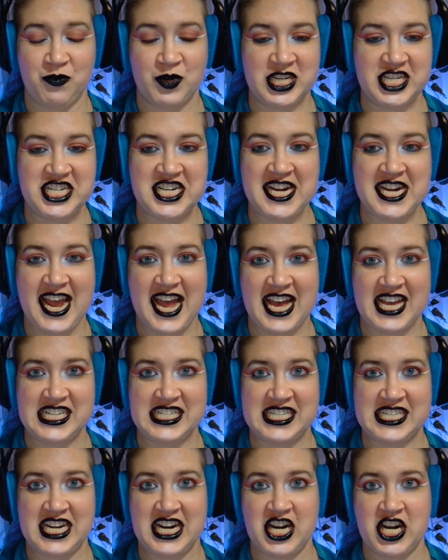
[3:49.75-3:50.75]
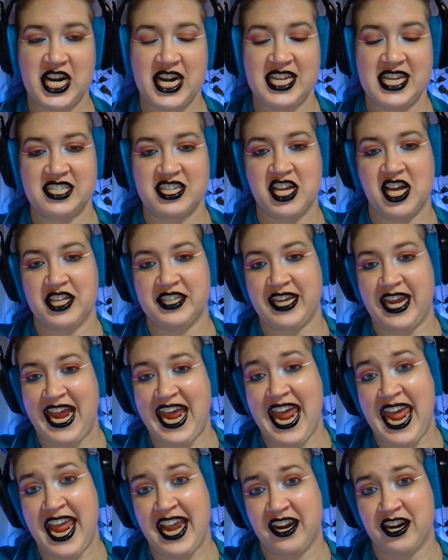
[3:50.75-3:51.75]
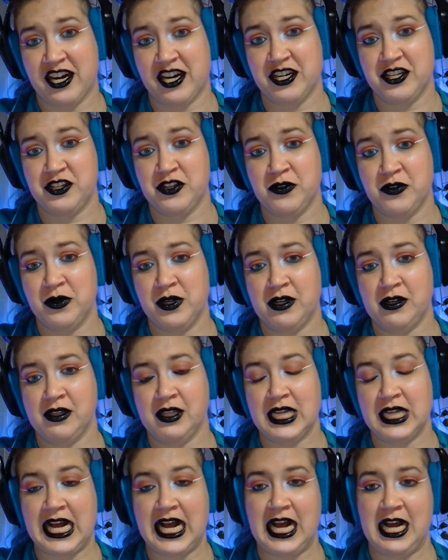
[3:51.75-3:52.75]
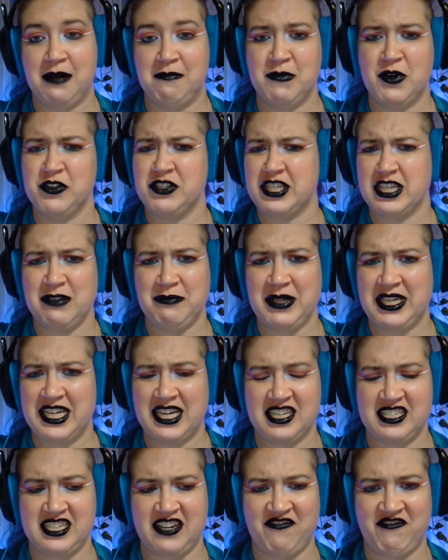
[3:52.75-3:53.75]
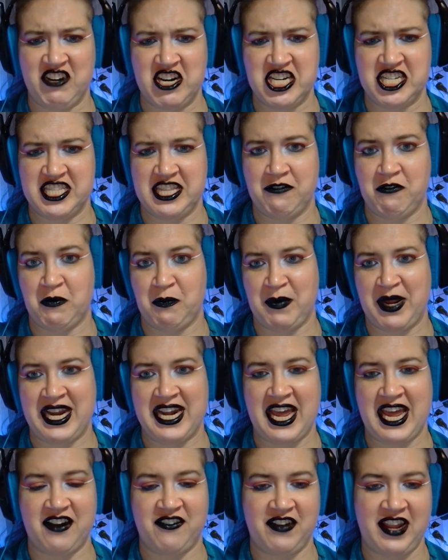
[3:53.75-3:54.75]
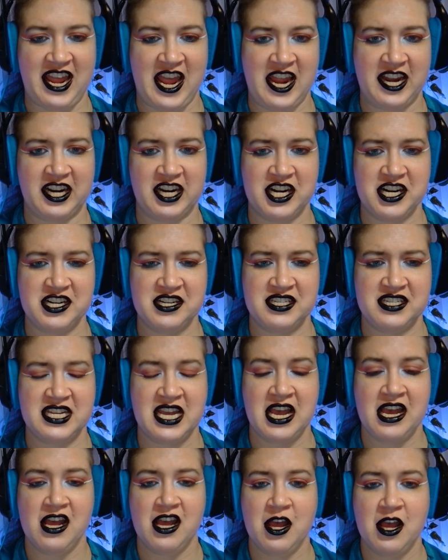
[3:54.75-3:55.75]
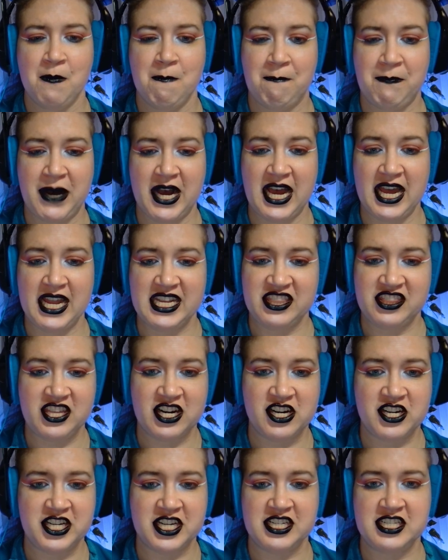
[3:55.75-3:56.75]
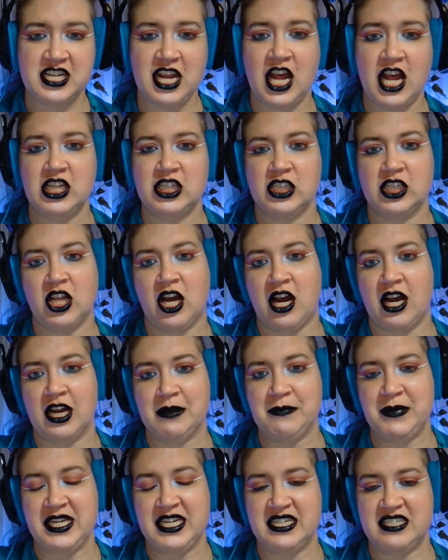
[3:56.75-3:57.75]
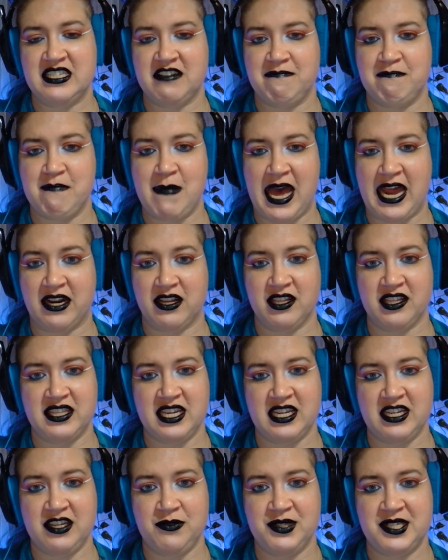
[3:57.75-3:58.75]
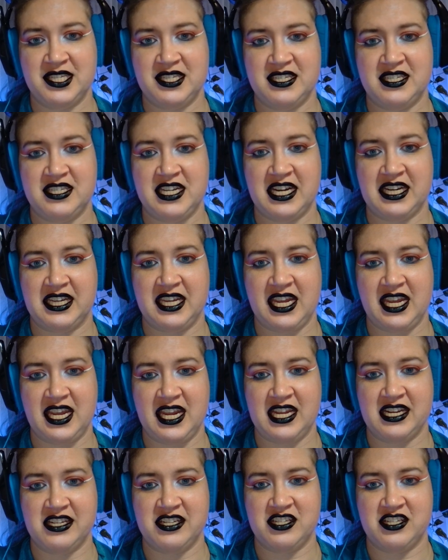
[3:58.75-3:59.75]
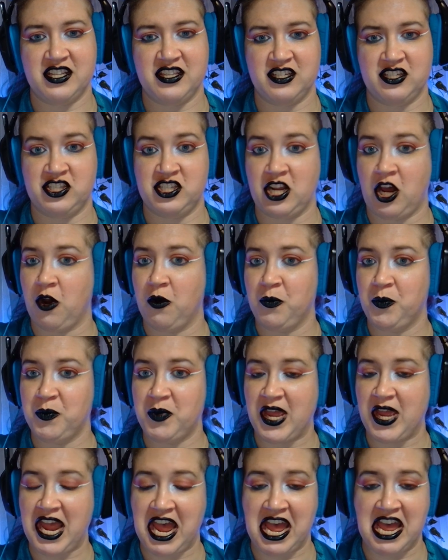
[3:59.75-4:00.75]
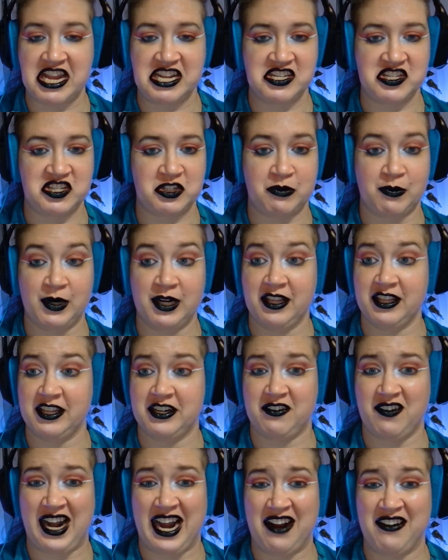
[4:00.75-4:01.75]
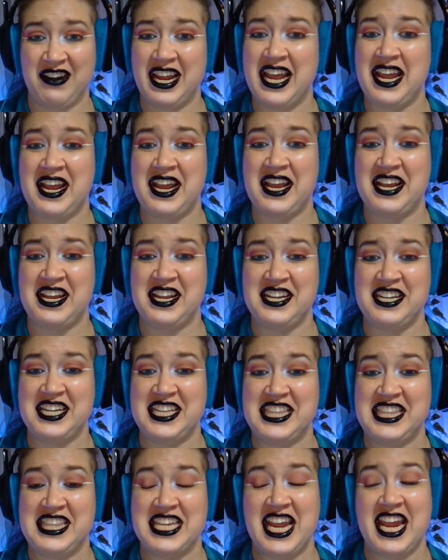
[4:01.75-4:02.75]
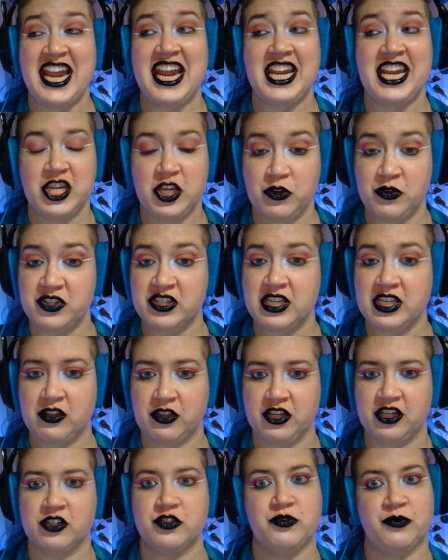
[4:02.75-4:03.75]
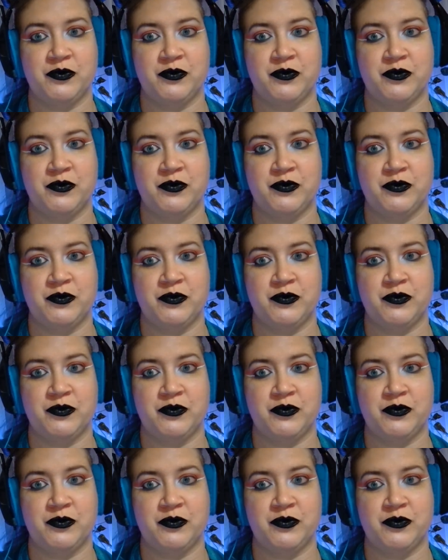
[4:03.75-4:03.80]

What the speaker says: What she has there is called a hanger tool, mostly because at first they were made out of hangers, but they're just a long piece of metal that you stick into the soap and swirl it around, and it usually looks